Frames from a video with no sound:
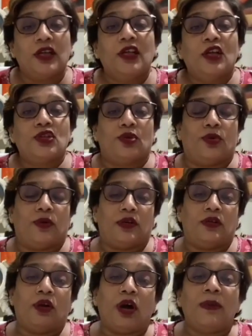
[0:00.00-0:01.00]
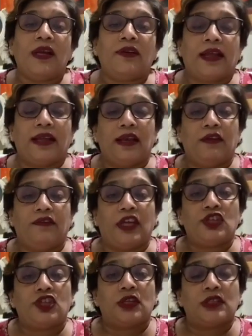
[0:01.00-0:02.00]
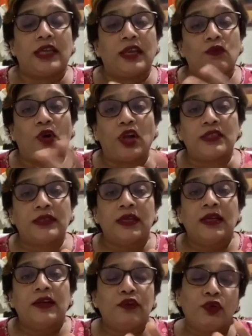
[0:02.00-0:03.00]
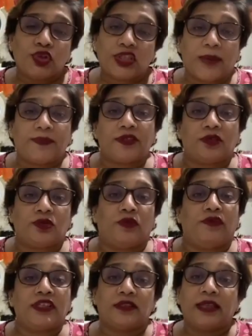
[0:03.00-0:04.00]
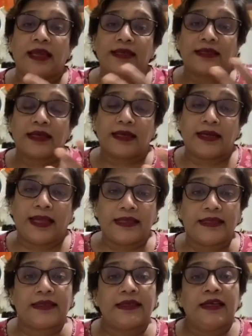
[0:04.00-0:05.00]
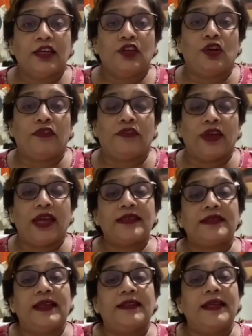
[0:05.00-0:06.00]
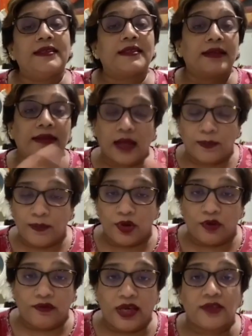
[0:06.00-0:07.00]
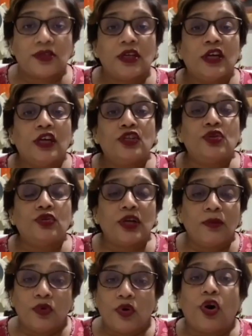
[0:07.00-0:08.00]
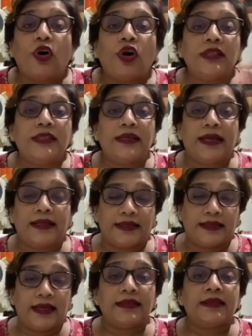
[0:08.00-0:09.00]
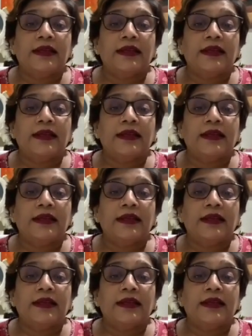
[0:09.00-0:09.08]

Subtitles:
So normal regular facials involves few steps. So first they cleanse your face, then they scrub your face to remove all the dead cells.